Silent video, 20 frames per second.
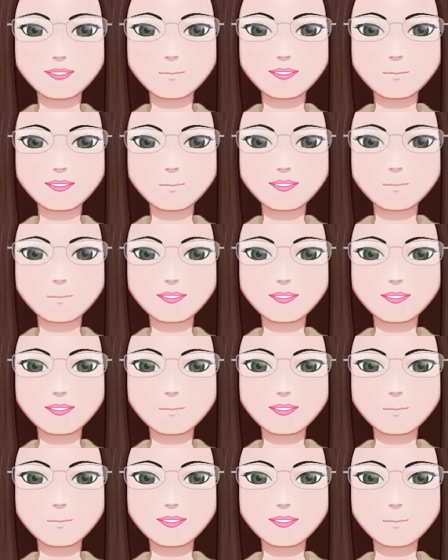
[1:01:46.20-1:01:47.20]
very
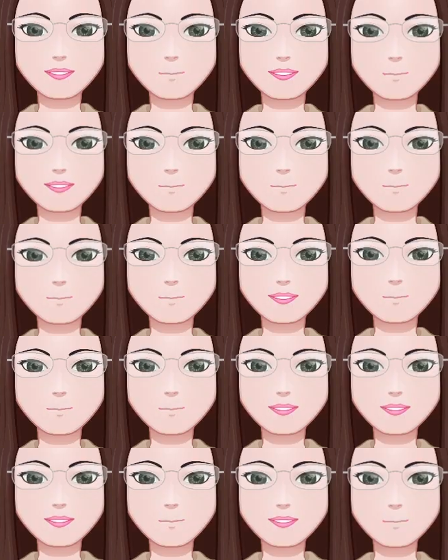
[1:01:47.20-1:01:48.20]
easy to lose track because
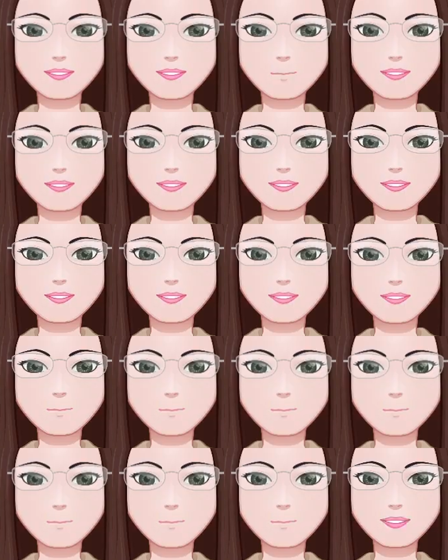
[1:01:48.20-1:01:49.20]
although there's 5,
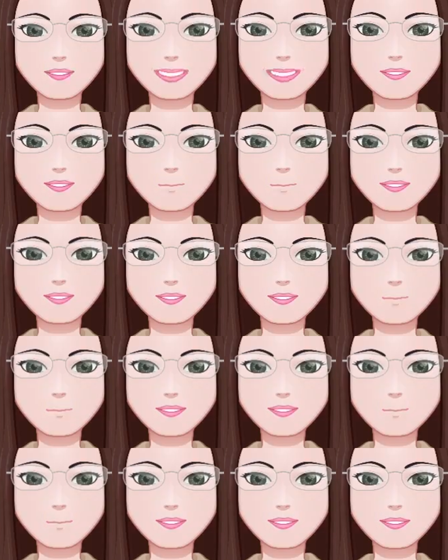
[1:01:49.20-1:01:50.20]
at some points
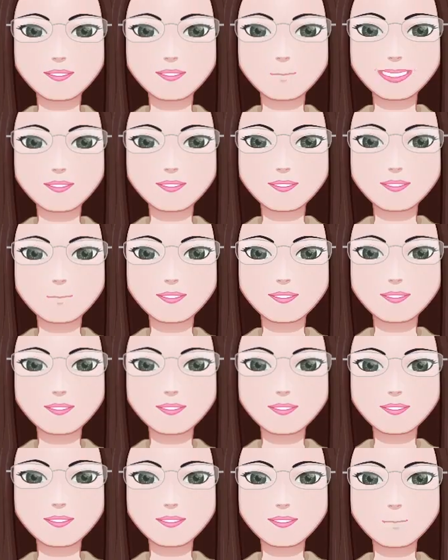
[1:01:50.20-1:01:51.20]
there's 4, at some points
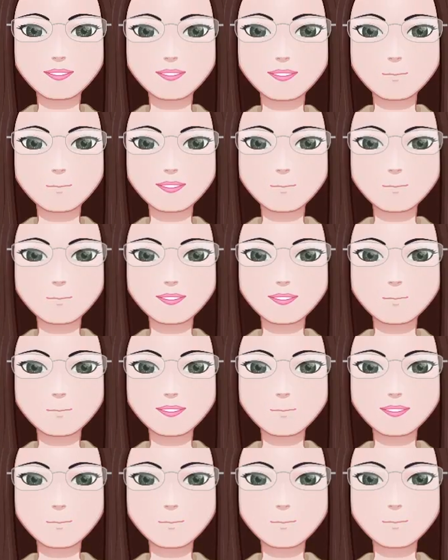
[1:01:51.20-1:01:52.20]
there's 6, at one point
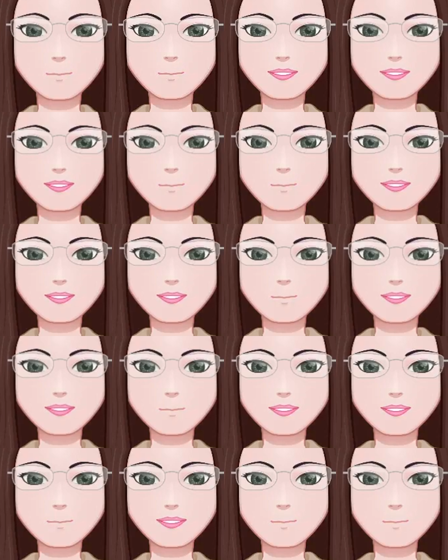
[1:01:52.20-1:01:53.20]
there's possibly even
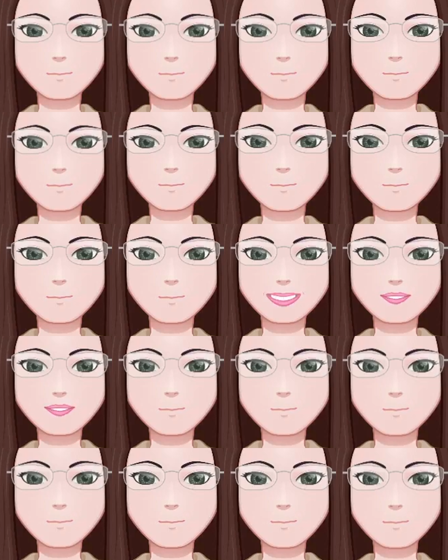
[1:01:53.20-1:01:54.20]
7, and
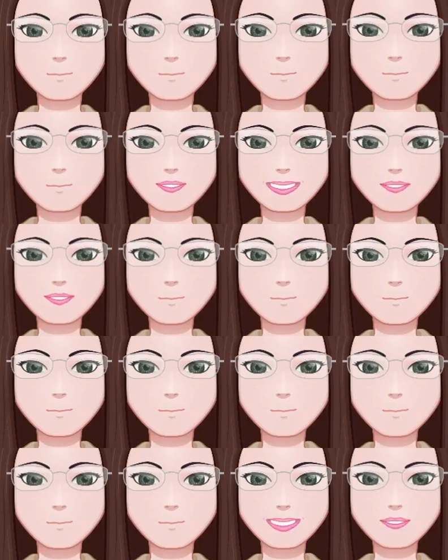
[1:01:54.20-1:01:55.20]

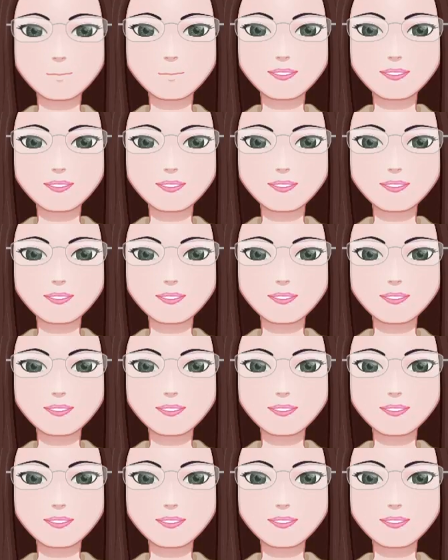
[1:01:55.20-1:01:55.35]
it